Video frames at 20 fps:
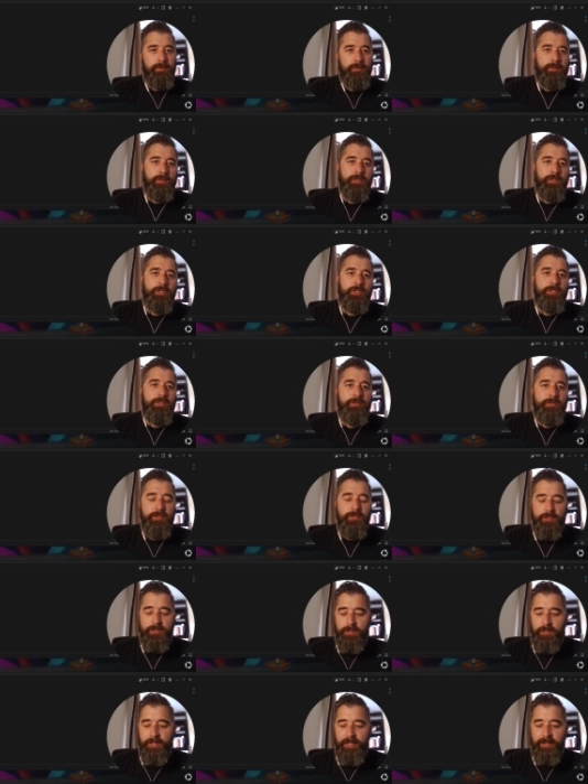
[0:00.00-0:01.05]

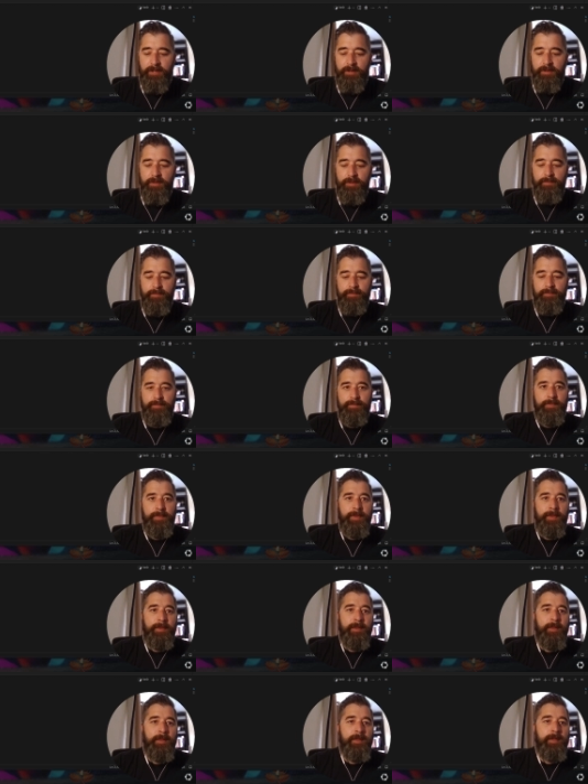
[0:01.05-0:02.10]
students.length.
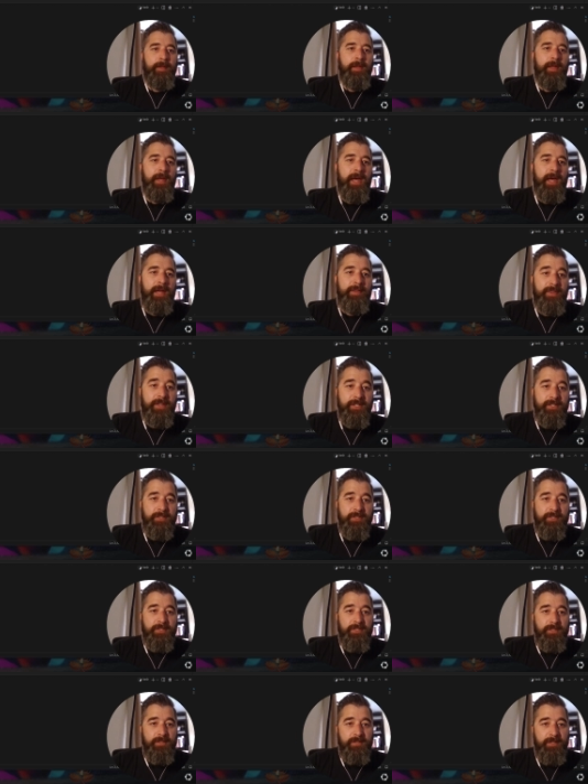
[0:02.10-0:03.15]
And
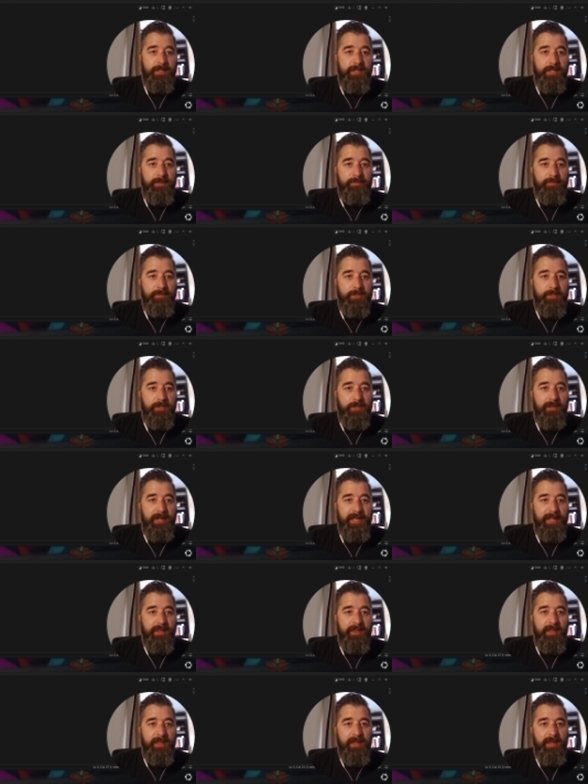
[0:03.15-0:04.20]
this dot
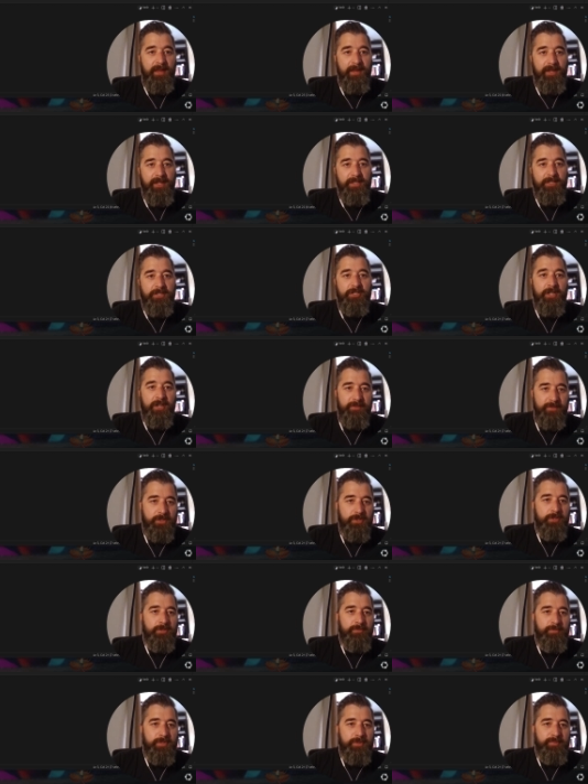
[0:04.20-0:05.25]
length here is
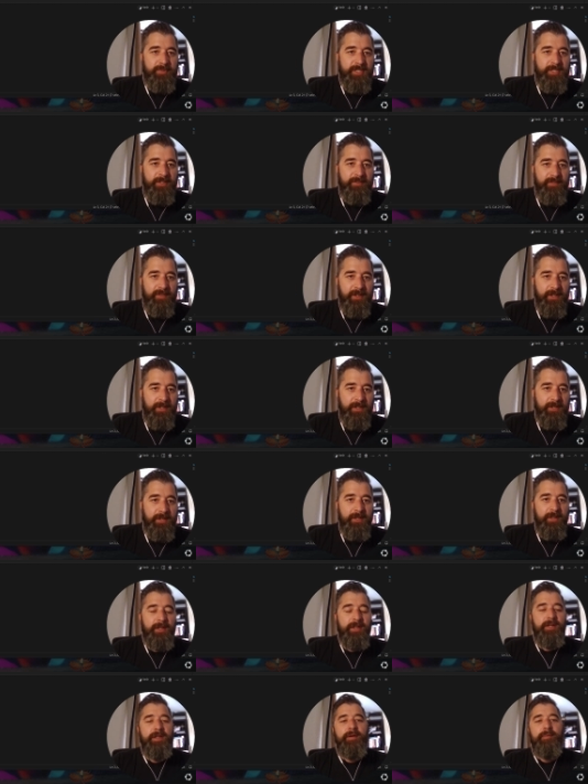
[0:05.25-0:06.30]
JavaScript specific,
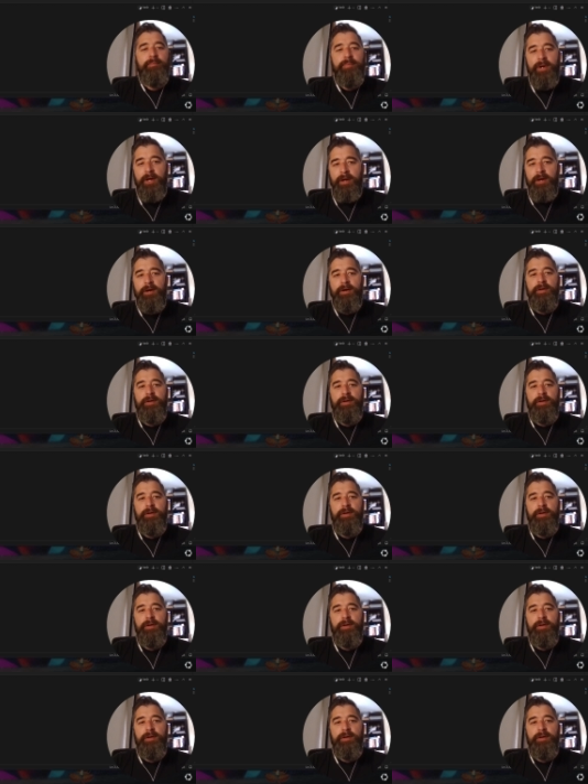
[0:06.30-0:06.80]
but